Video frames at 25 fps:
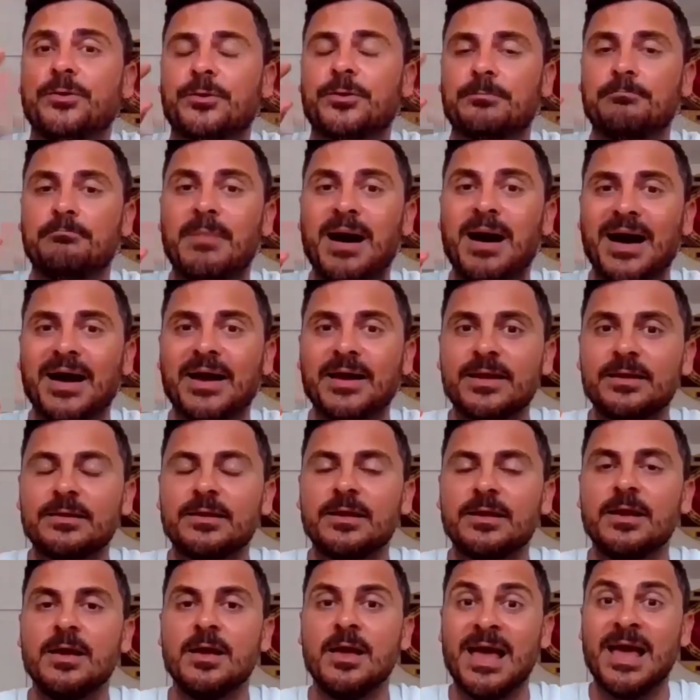your
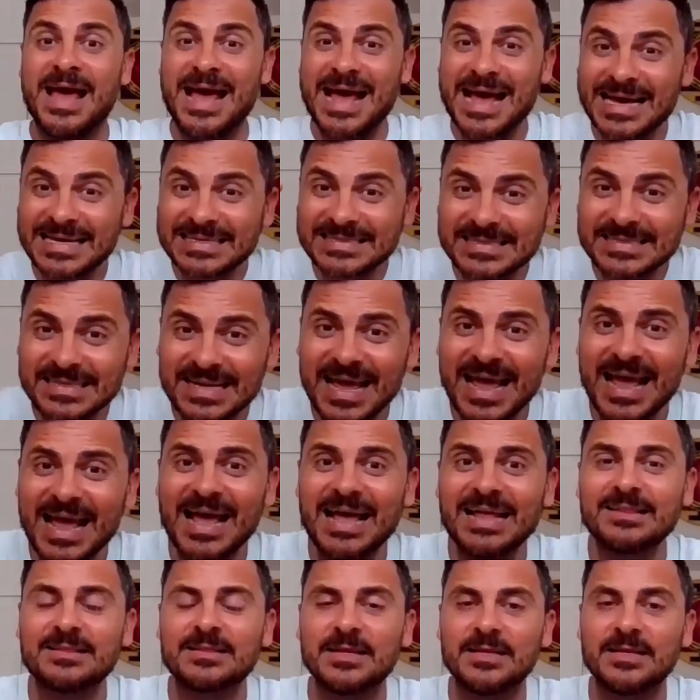mind as an
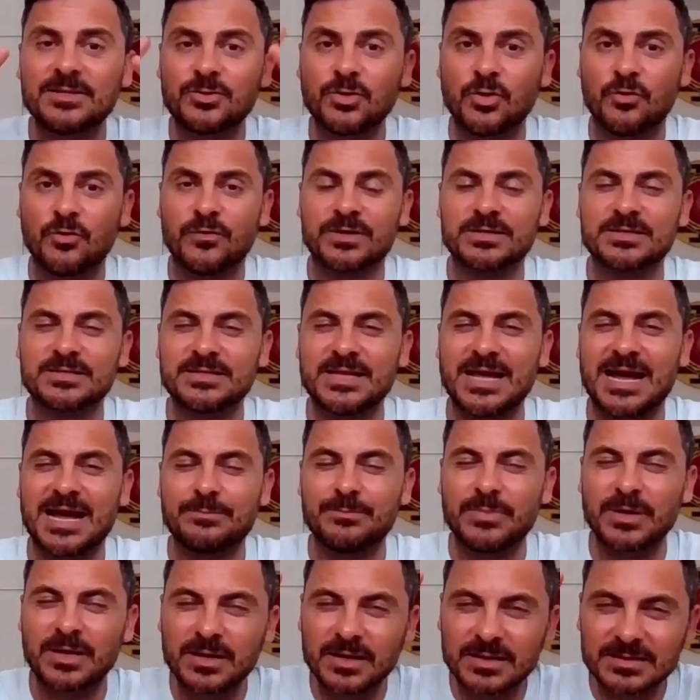athlete towards
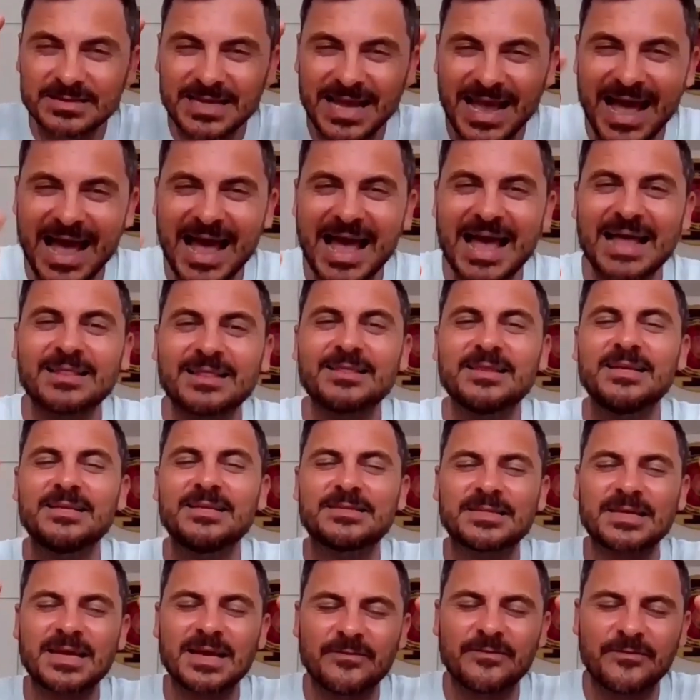that because
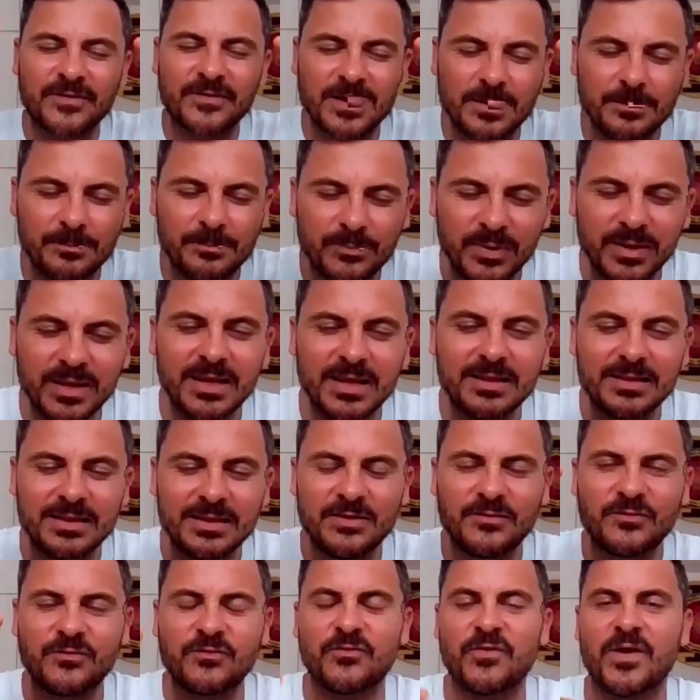athletes have
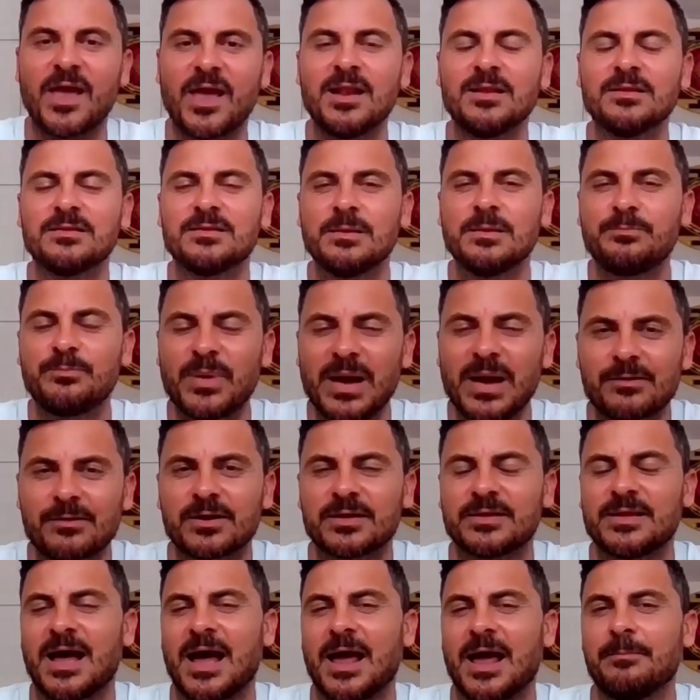completely failed the
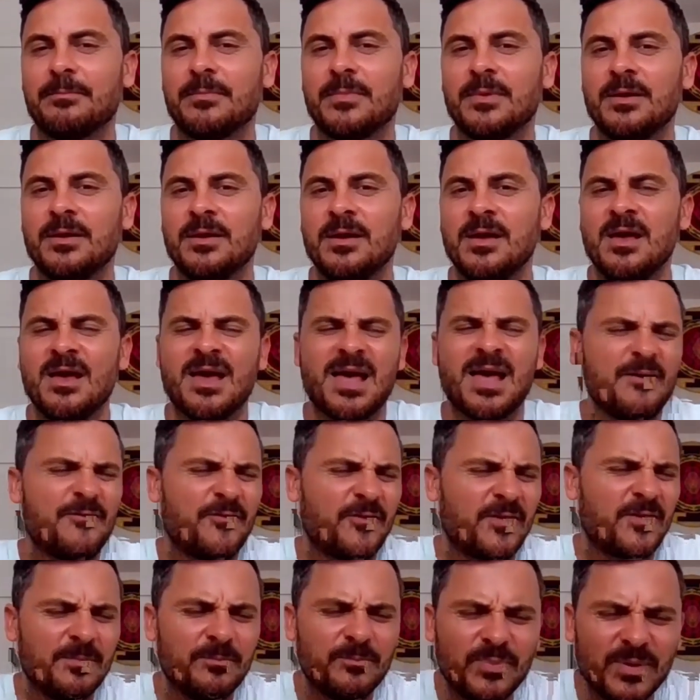paradigm,
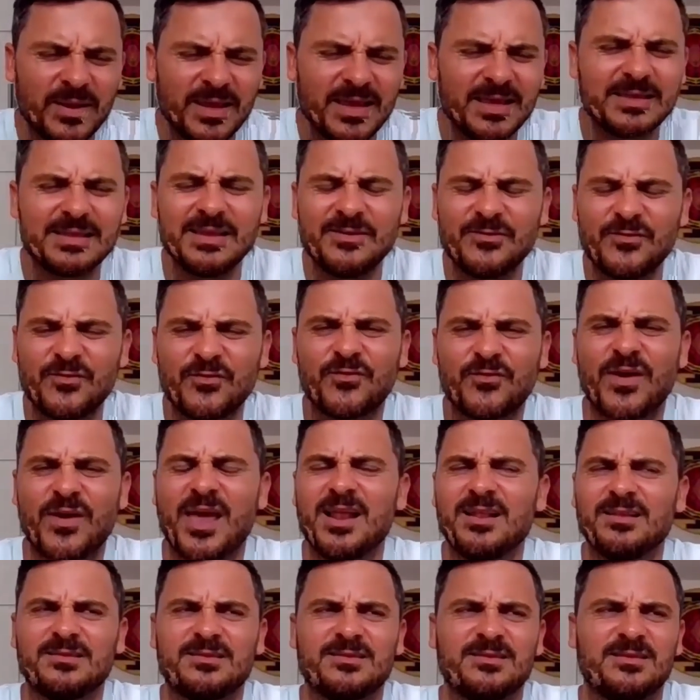have completely
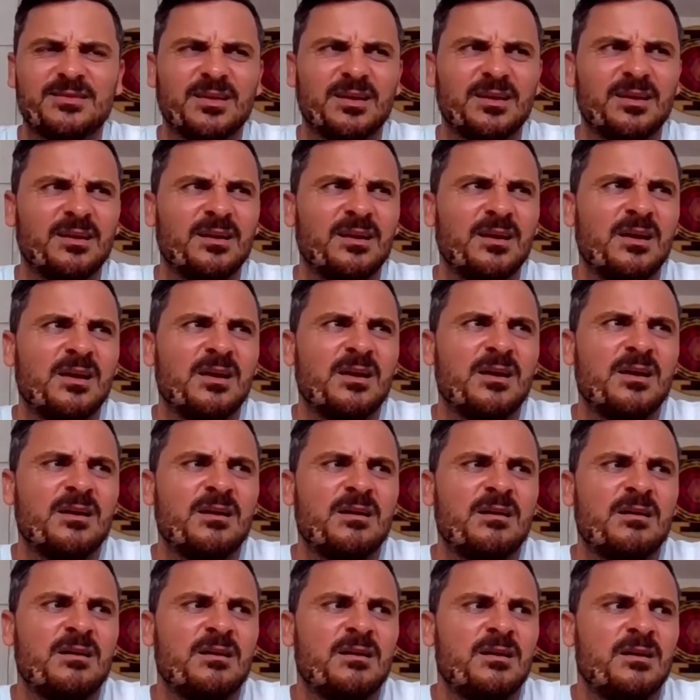failed the
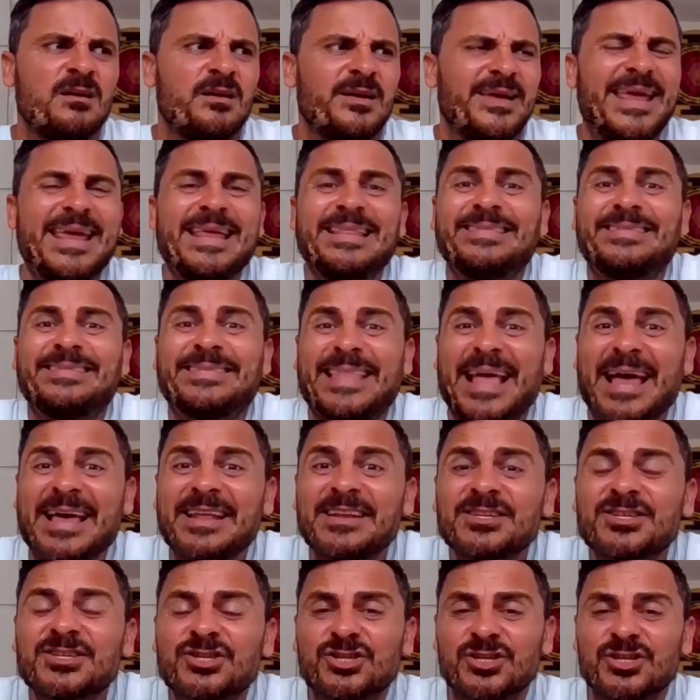
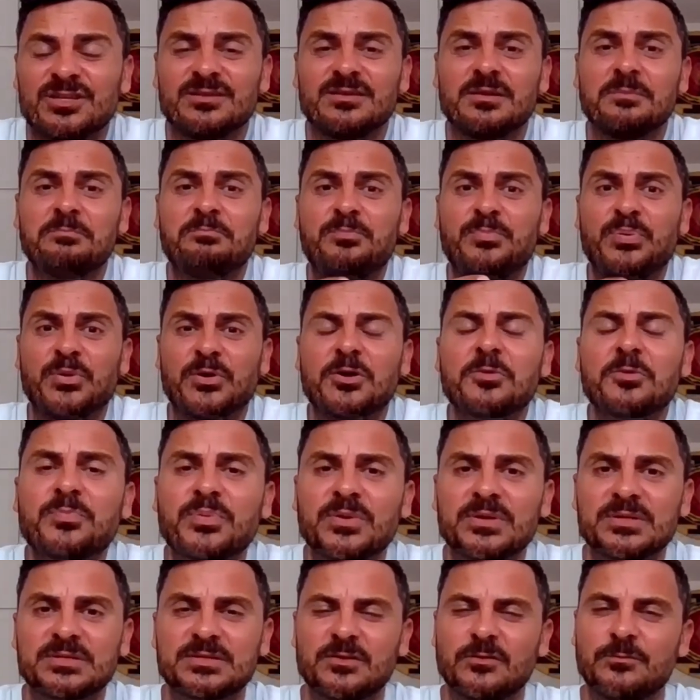intention, the
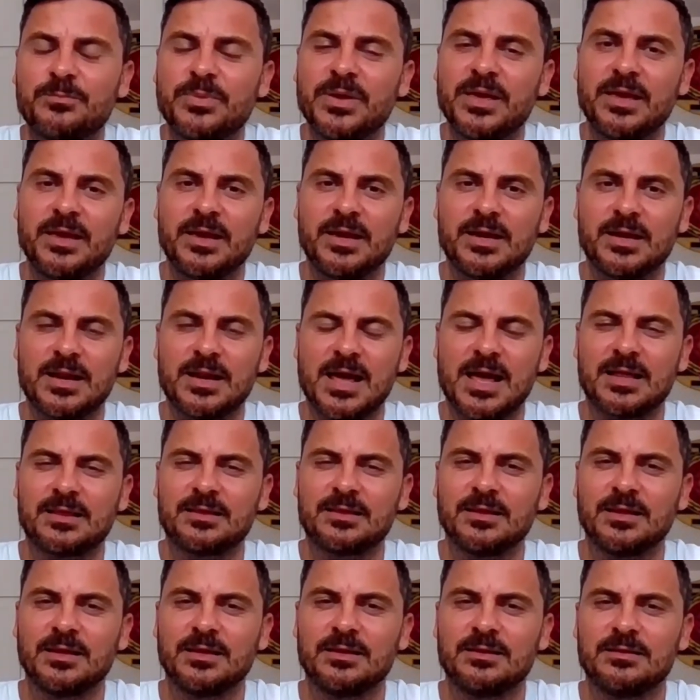purpose of being an athlete.